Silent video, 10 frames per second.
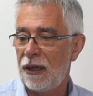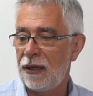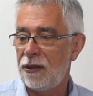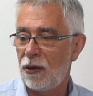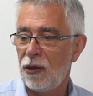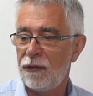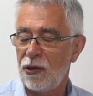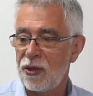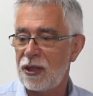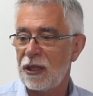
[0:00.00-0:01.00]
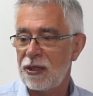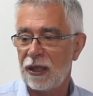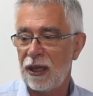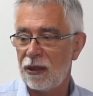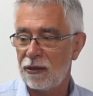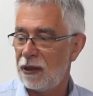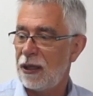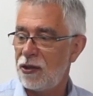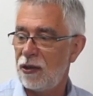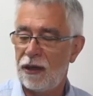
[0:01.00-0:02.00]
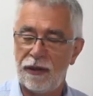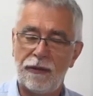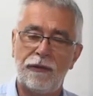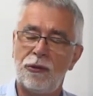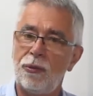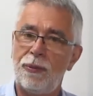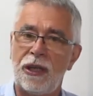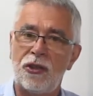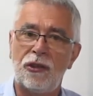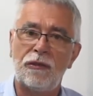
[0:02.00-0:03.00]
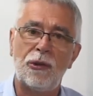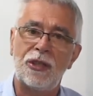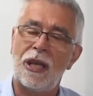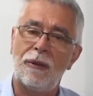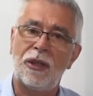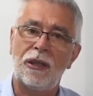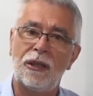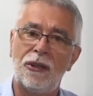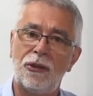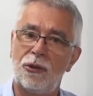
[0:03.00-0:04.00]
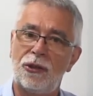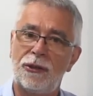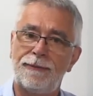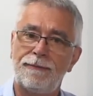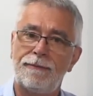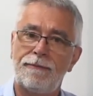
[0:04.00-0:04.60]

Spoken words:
And all of those things together lets you have a full picture of what's happening in the nose.